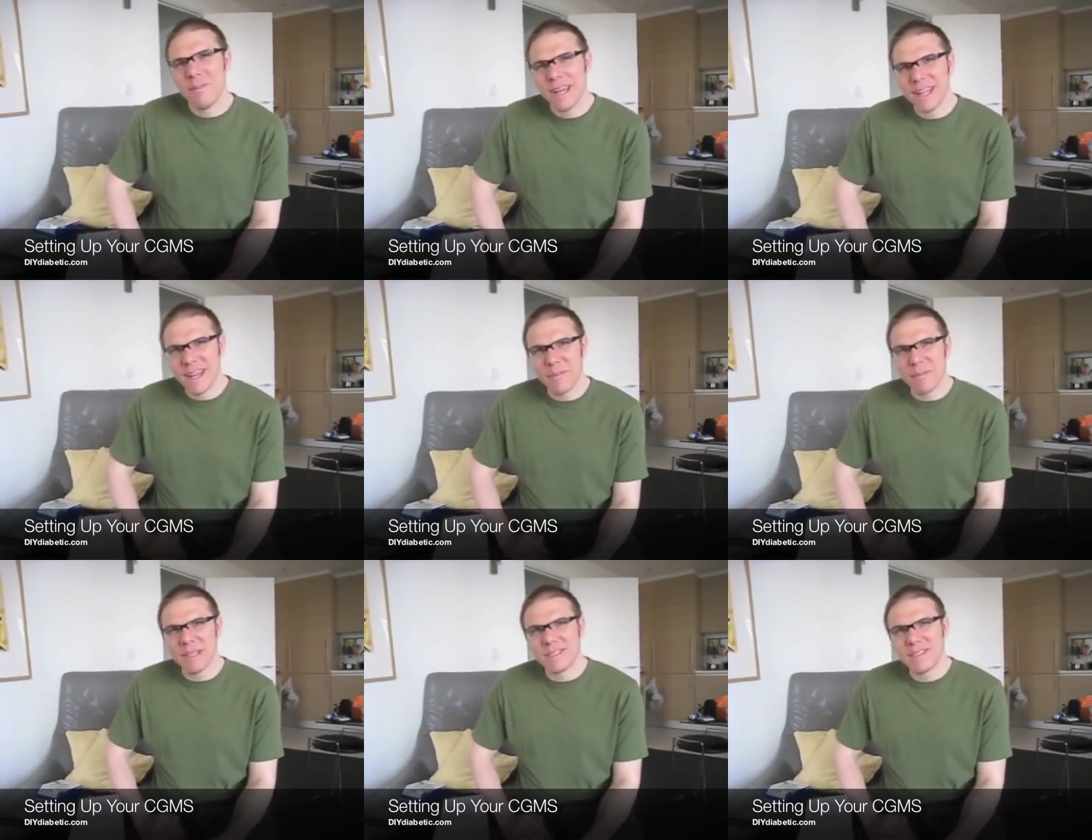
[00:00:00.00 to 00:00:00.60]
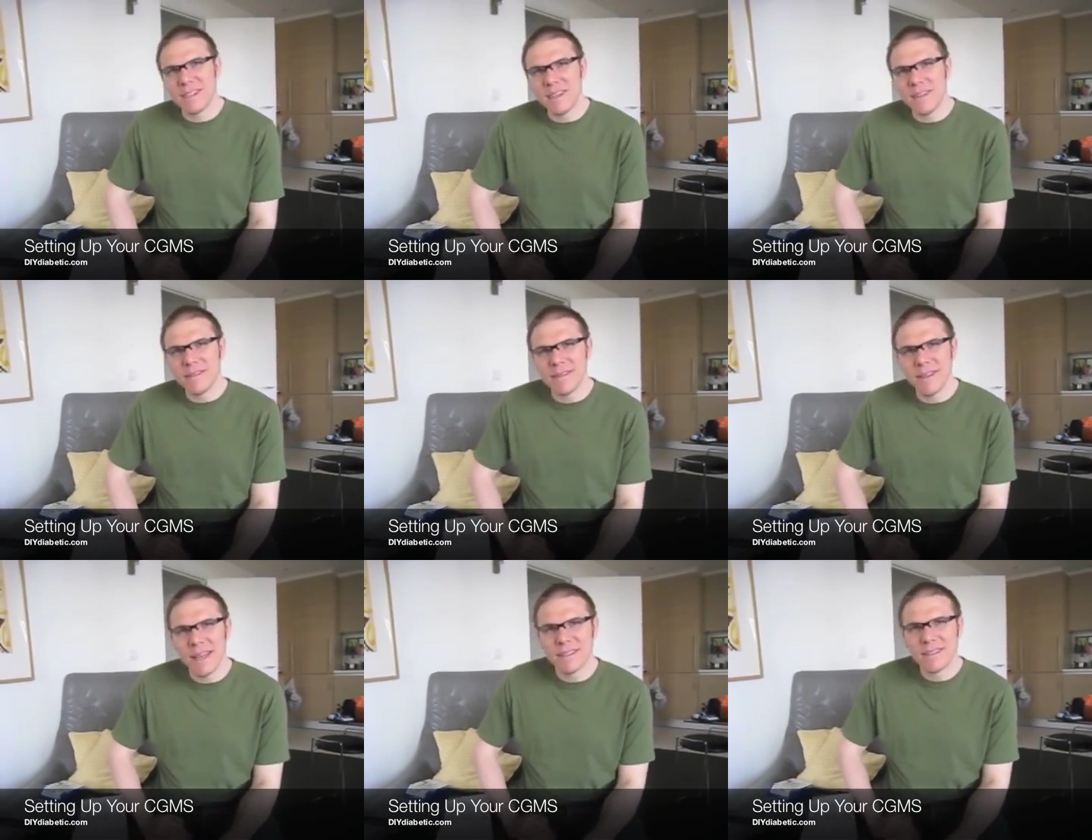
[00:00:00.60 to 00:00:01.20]
My name is
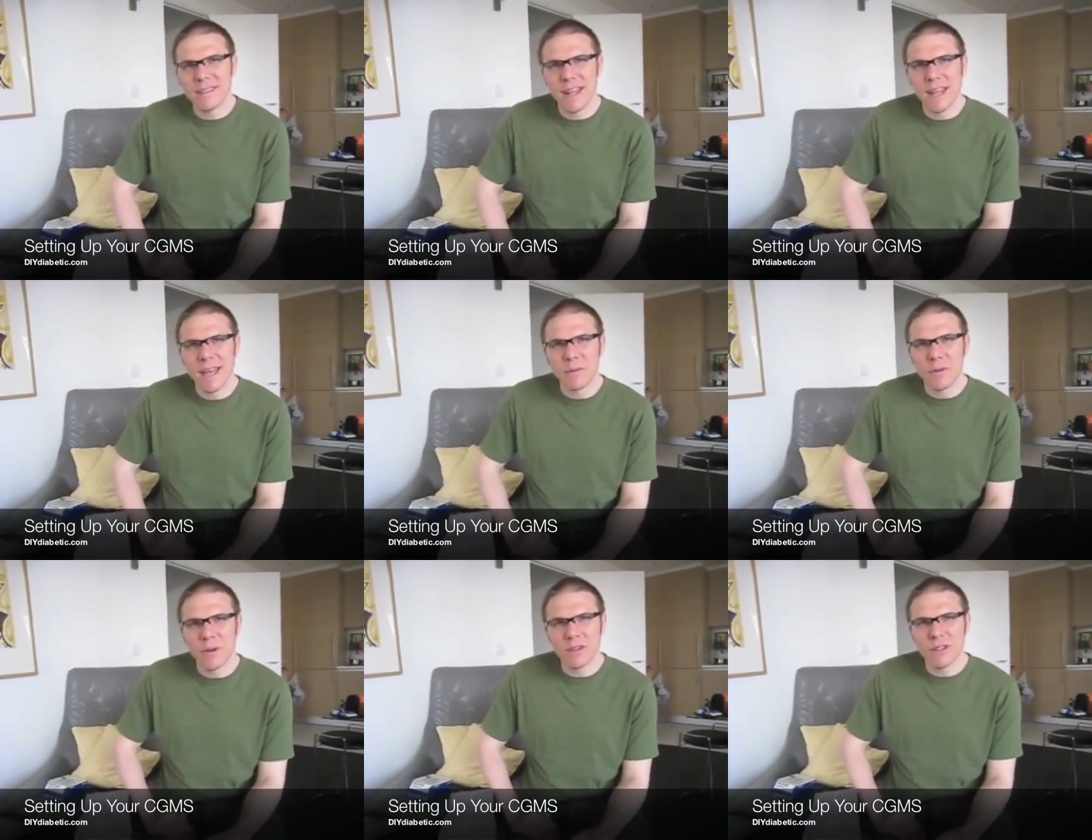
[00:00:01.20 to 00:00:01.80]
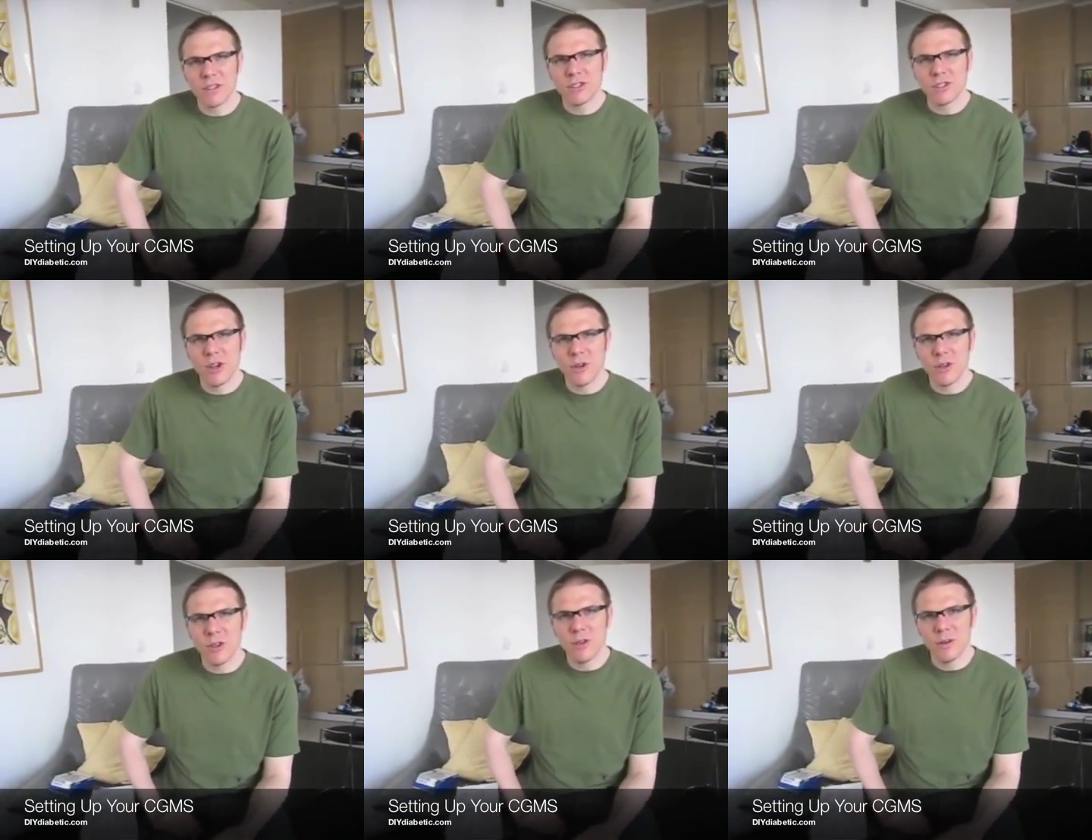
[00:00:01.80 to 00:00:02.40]
Steve, and today I'm going to
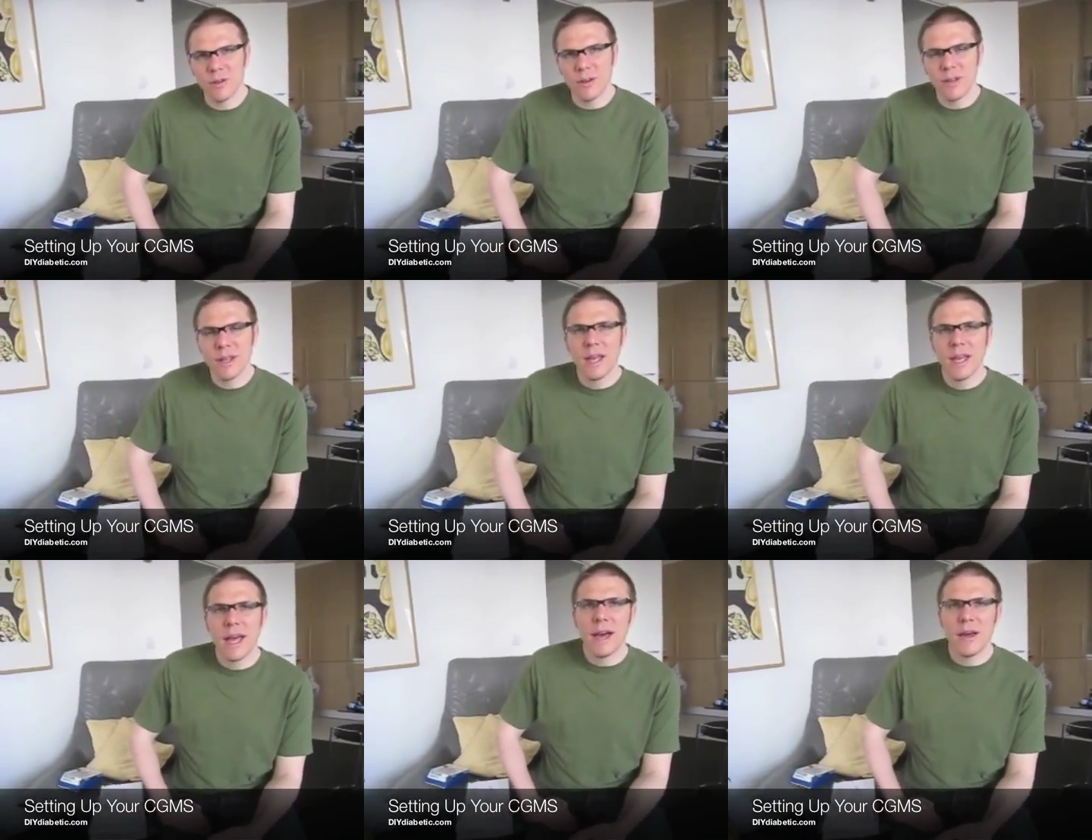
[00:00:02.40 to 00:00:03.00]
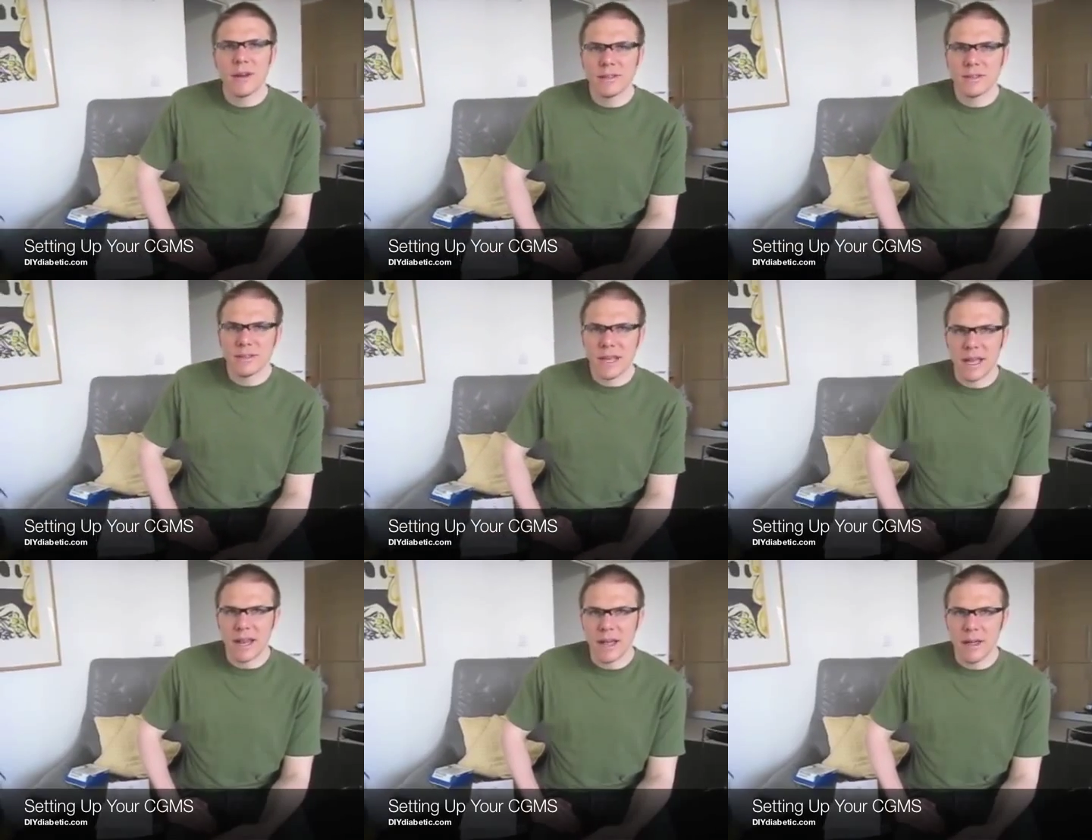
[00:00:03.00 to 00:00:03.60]
show you how to
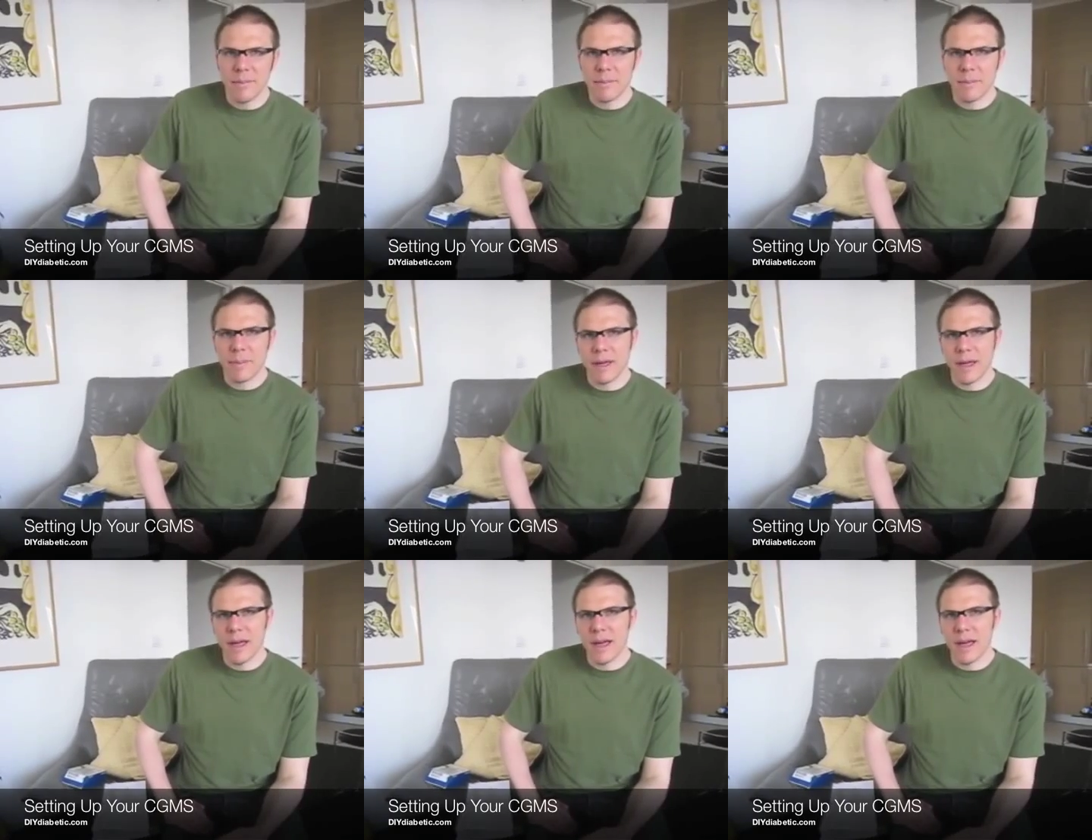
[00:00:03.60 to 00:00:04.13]
set up